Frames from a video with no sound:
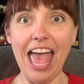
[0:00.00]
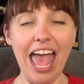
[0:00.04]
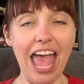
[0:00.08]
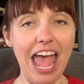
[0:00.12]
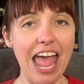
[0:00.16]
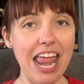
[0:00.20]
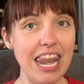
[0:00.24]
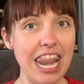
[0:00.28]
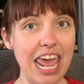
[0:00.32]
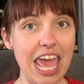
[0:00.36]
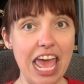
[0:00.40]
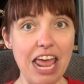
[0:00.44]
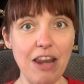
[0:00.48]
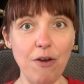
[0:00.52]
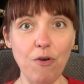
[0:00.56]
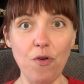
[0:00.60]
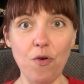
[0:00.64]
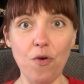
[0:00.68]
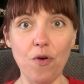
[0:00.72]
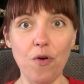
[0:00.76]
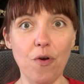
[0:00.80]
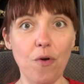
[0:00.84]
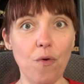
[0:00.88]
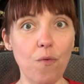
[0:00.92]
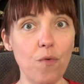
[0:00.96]
And then,
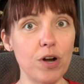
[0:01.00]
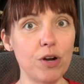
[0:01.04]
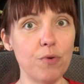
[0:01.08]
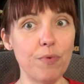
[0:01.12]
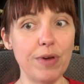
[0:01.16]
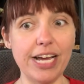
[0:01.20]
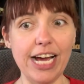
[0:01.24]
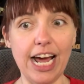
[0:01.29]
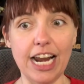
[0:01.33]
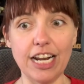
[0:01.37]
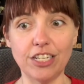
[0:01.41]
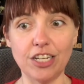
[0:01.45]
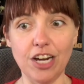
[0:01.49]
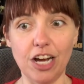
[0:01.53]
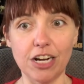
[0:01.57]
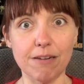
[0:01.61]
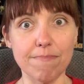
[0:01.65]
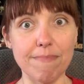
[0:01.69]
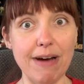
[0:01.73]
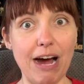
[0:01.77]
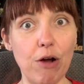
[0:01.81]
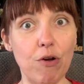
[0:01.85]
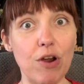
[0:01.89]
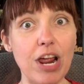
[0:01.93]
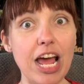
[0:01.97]
what do we got to talk
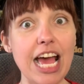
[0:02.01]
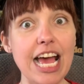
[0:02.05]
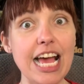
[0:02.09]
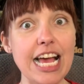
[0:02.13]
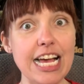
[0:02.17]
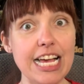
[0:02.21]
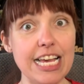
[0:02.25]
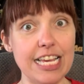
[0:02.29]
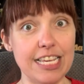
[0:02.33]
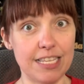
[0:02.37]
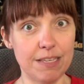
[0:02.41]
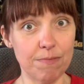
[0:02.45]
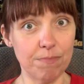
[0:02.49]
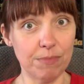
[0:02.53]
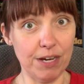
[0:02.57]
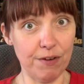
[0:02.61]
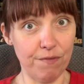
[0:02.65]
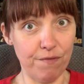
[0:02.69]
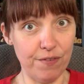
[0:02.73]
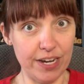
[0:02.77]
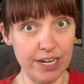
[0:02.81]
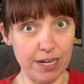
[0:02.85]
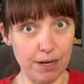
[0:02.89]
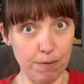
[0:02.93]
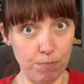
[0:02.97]
about? Some
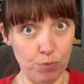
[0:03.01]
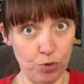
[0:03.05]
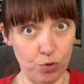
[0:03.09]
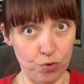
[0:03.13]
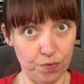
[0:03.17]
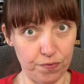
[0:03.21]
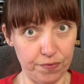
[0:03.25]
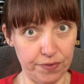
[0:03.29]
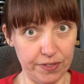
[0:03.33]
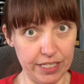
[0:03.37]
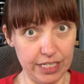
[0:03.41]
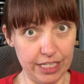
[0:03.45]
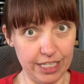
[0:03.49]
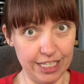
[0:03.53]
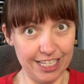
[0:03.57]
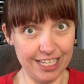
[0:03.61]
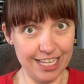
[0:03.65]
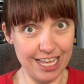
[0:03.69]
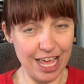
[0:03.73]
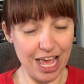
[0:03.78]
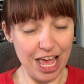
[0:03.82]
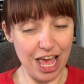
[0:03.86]
Govinda moves.